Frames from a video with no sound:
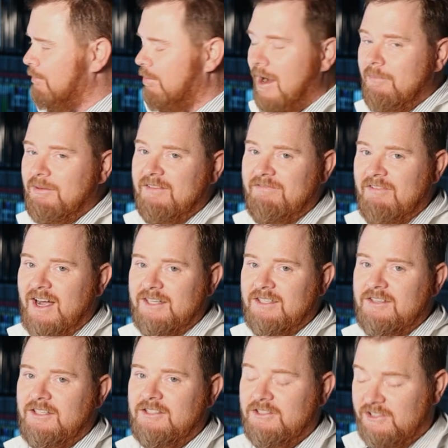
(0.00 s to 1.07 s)
I can probably find
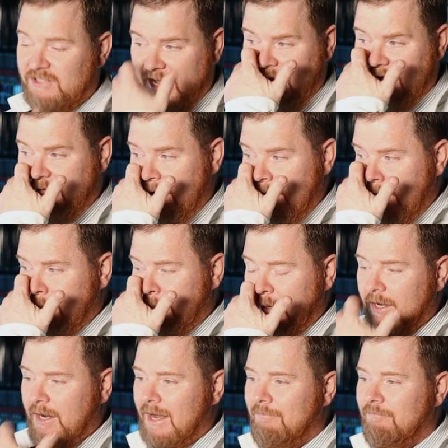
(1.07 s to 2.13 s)
another shaft,
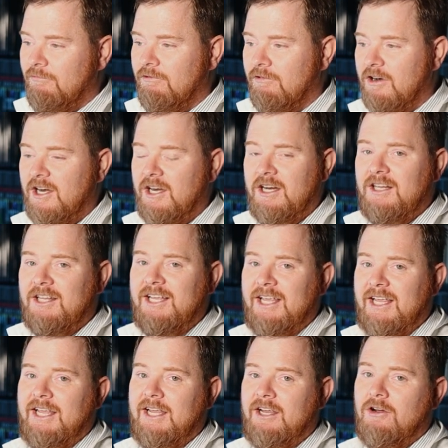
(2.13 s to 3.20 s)
but I'm really
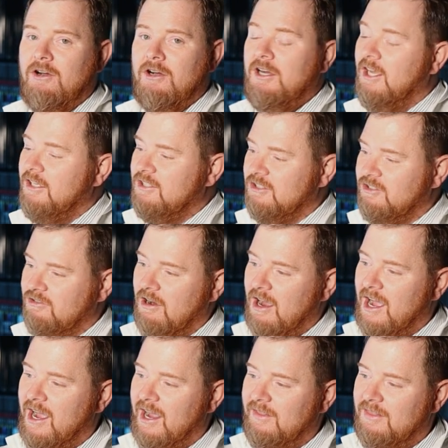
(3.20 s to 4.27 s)
eager to
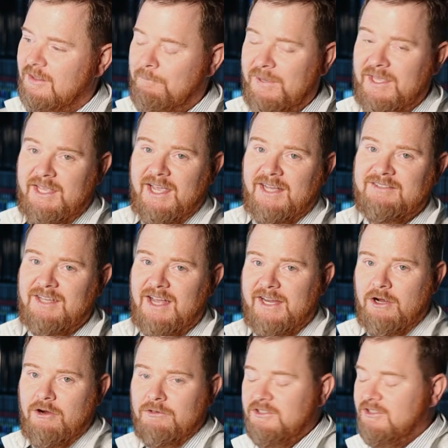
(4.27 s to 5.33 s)
try the PX
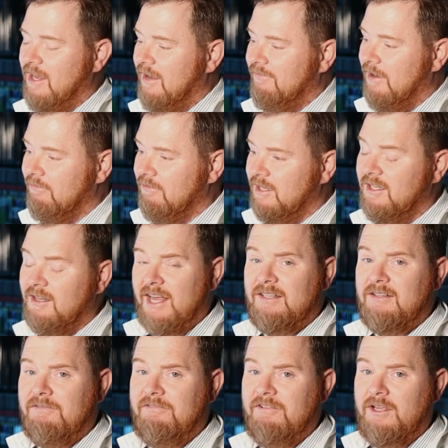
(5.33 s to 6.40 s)
IO shaft. I really like
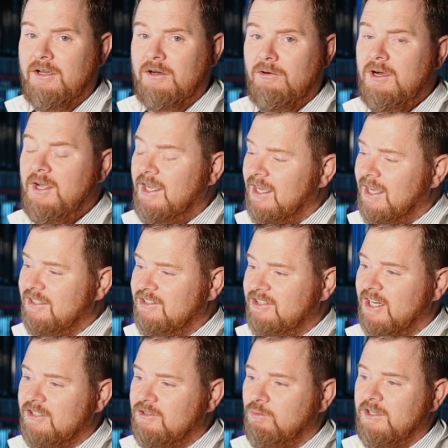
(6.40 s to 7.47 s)
the feel. It
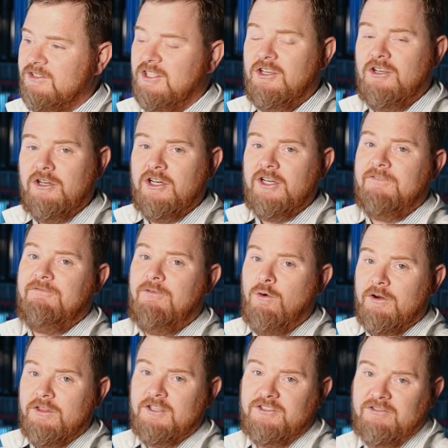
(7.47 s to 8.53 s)
just wasn't good
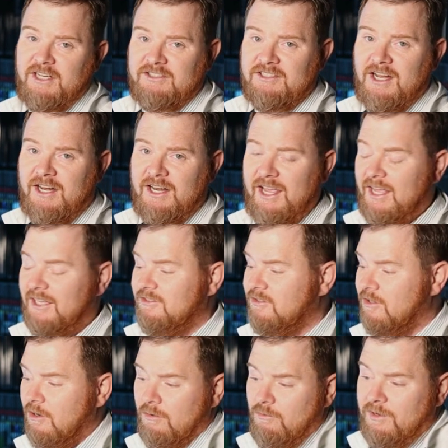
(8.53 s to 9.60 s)
for the Srixon head.
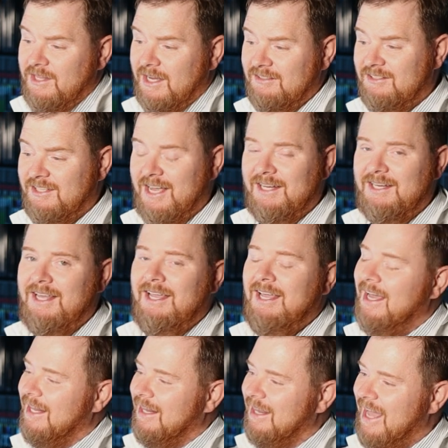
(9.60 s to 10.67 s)
So with that said,
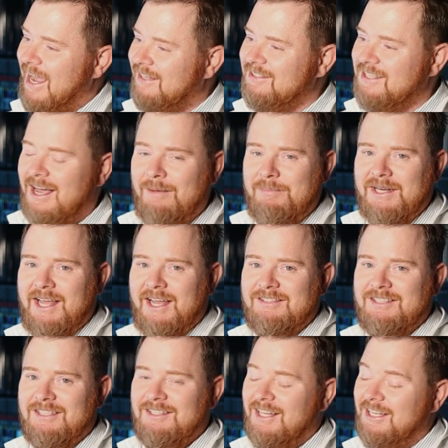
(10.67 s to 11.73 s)
last
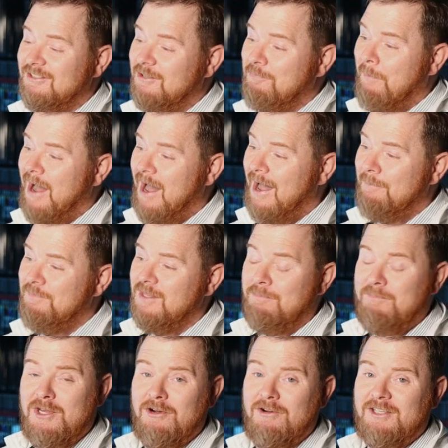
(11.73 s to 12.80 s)
combination, let's pop the
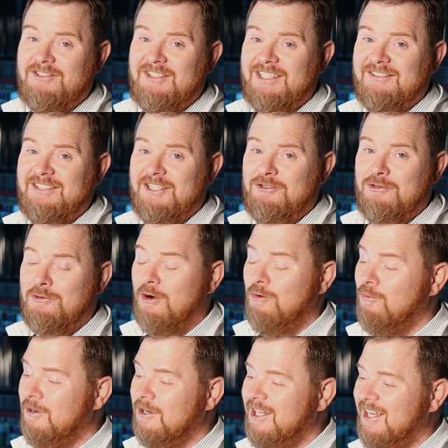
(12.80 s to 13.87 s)
Miura
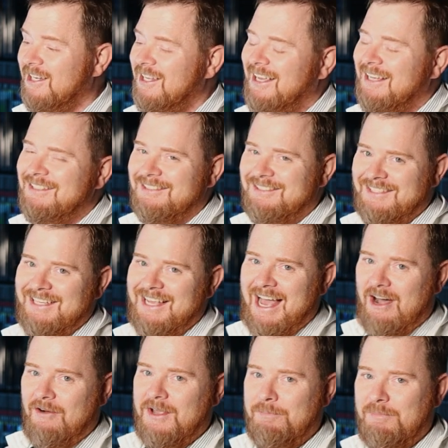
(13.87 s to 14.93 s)
TC-201 in to see
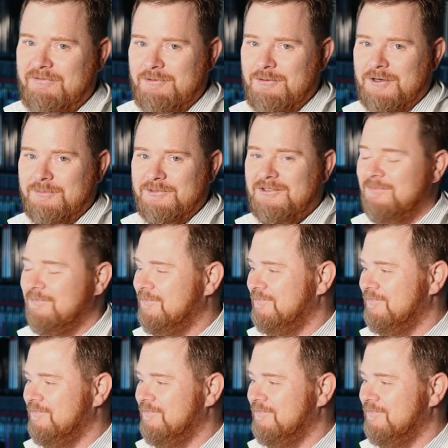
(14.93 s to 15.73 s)
how it performs.